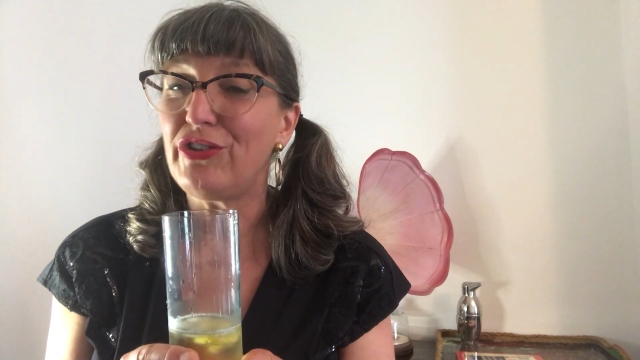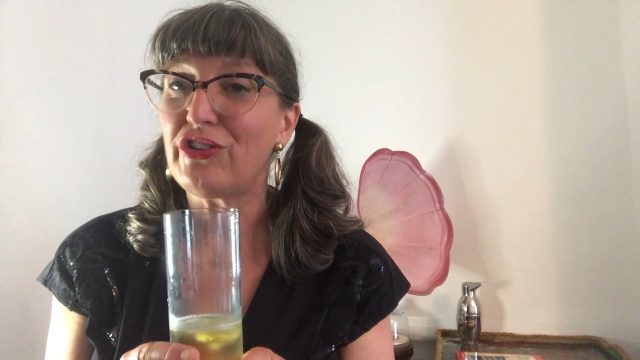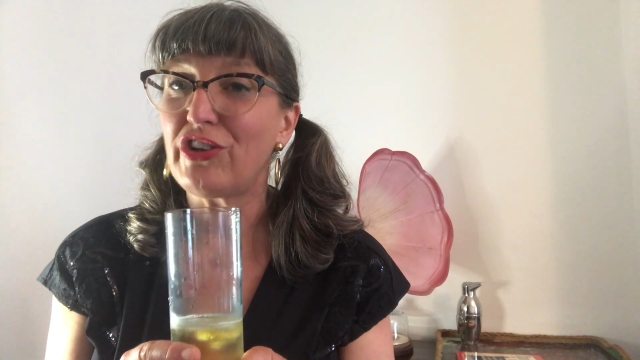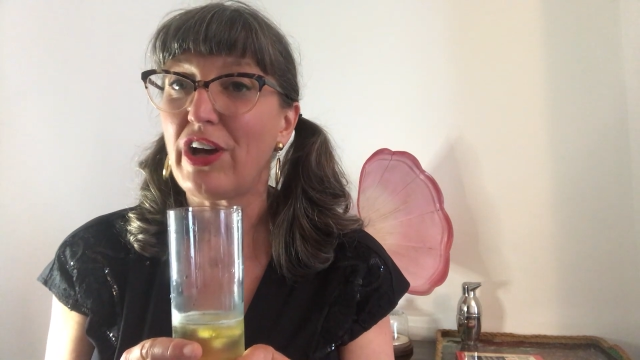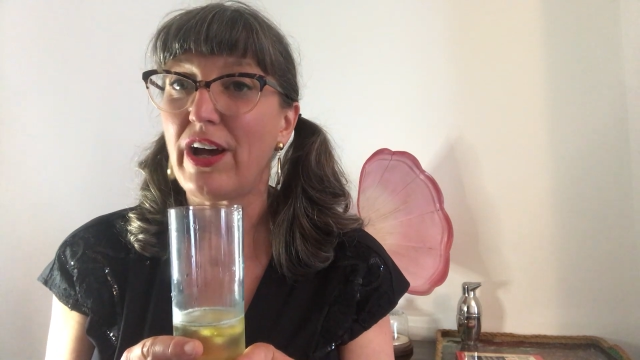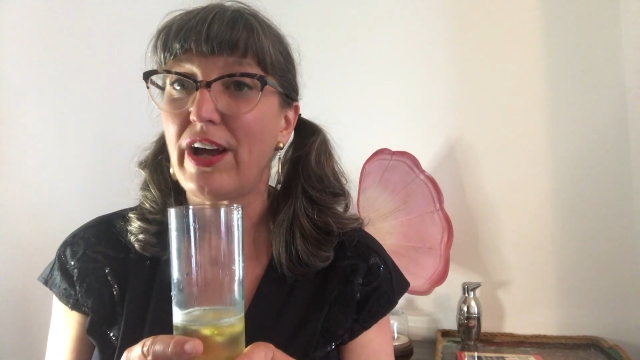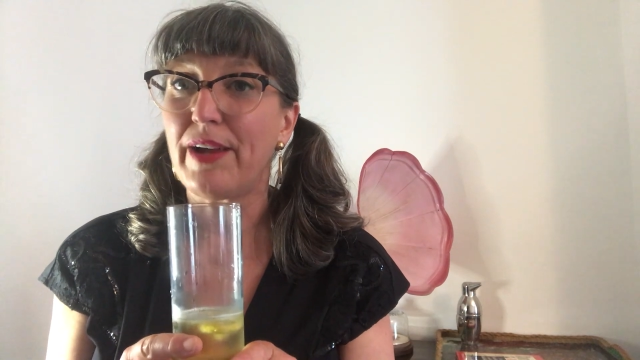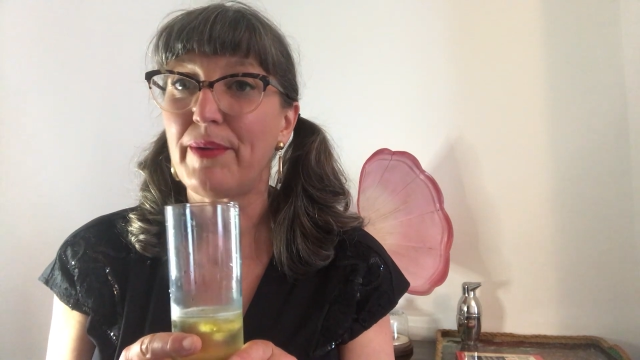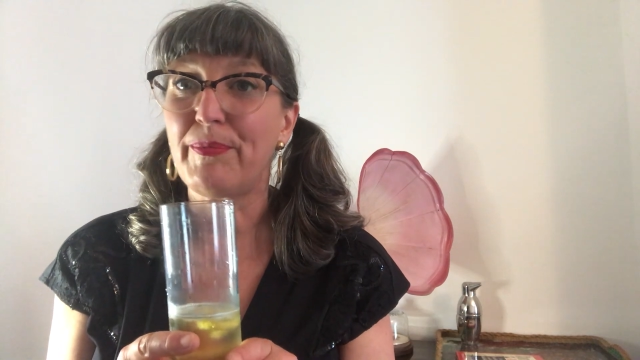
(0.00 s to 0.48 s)

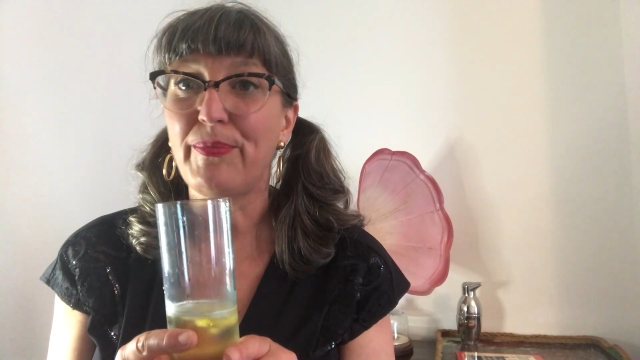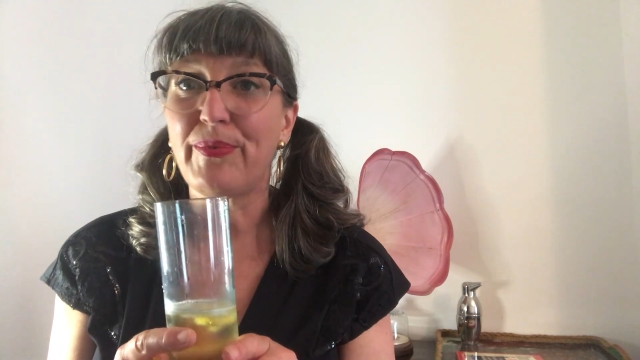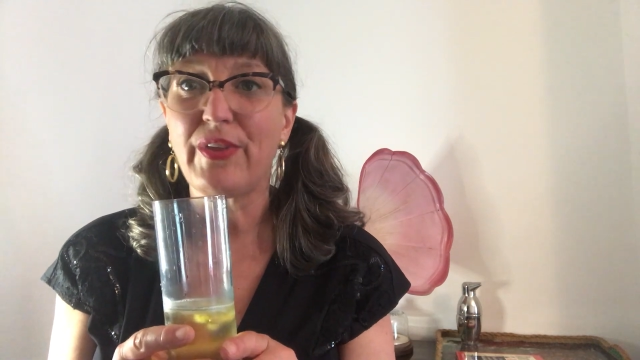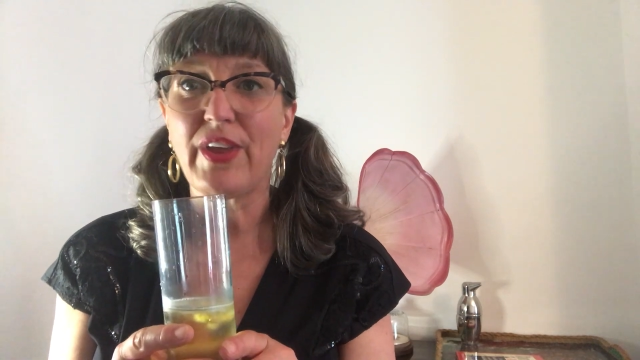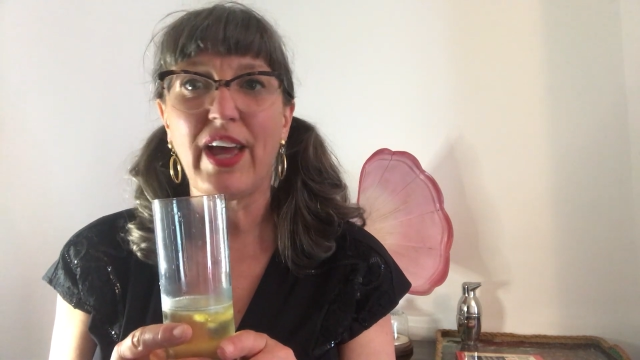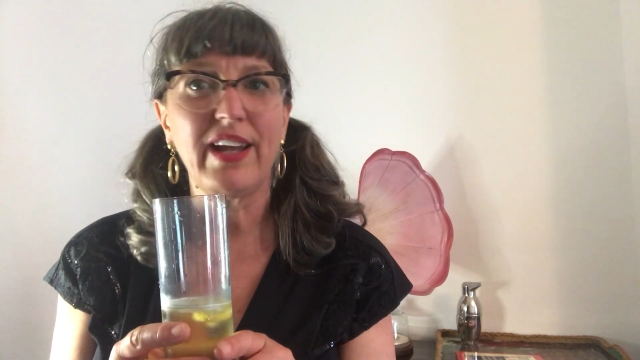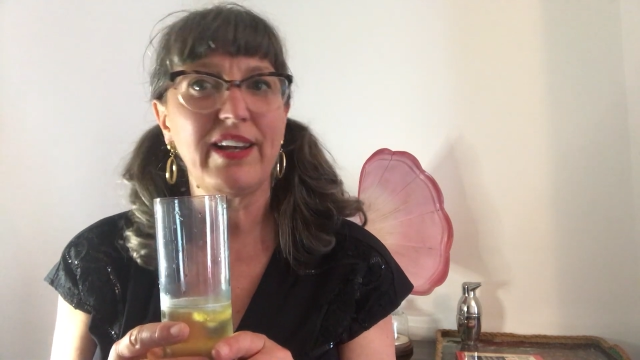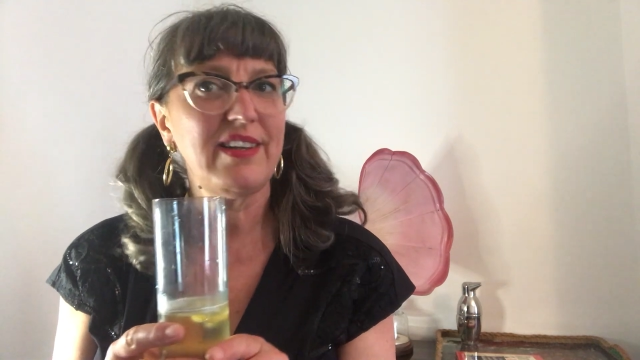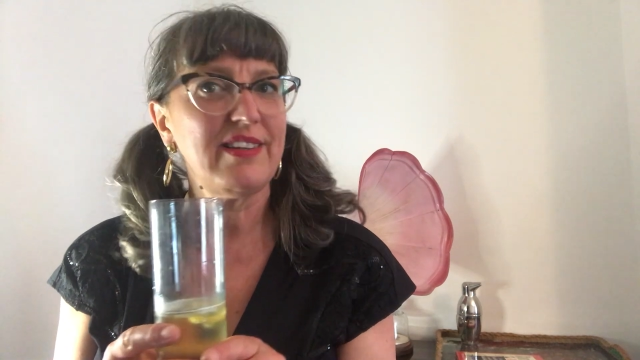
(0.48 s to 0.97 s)
times,
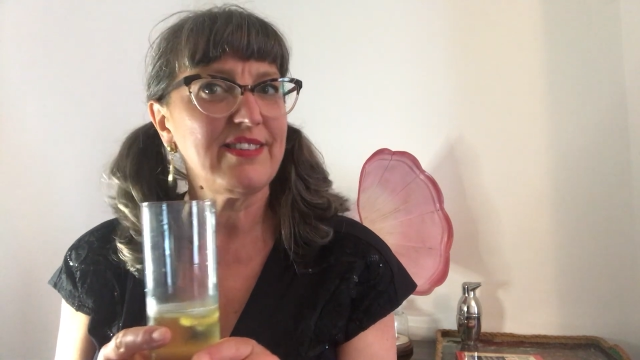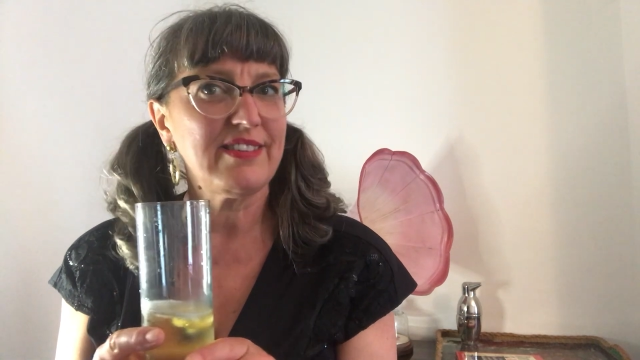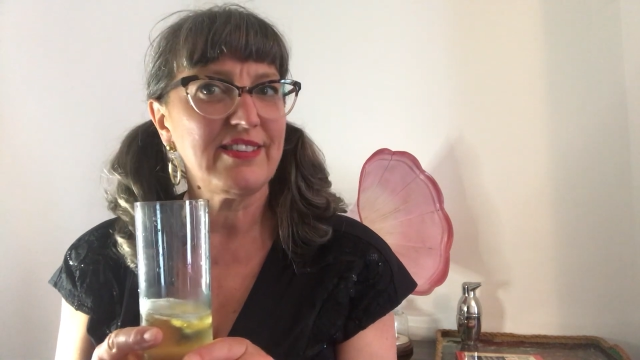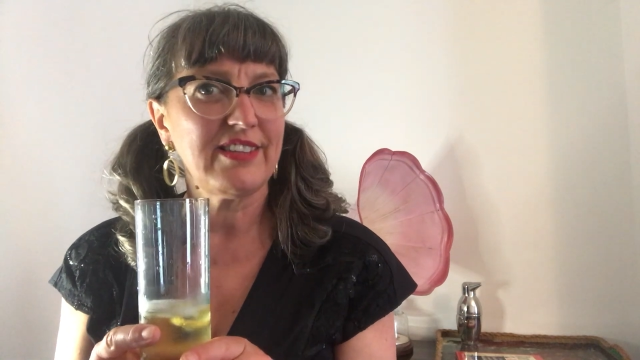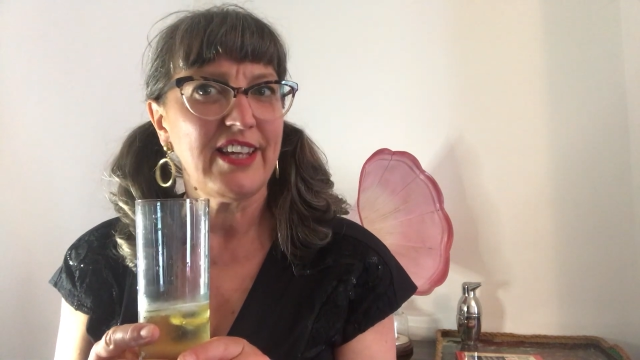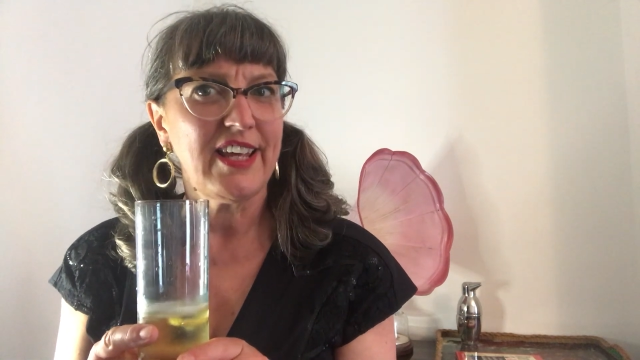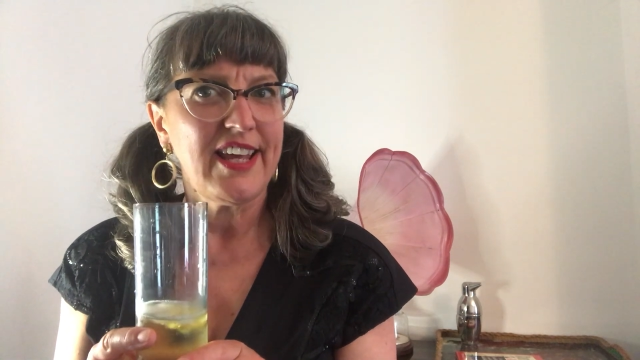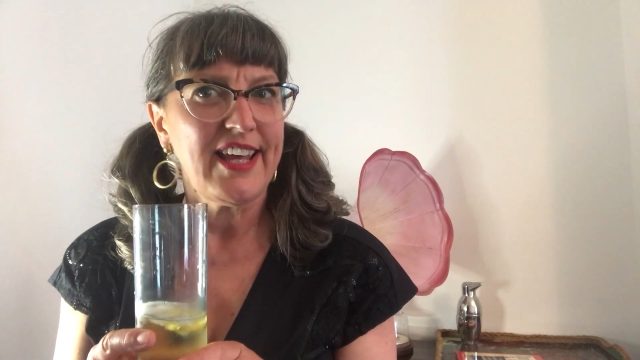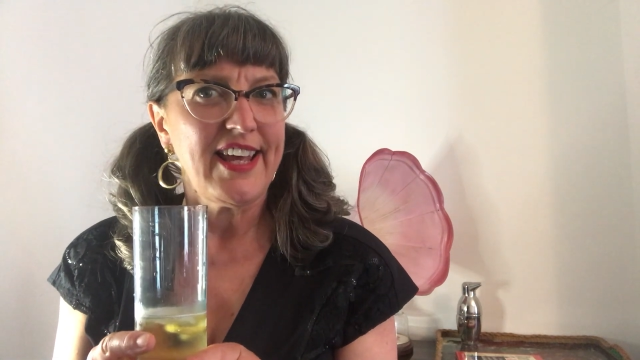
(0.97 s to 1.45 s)
and it's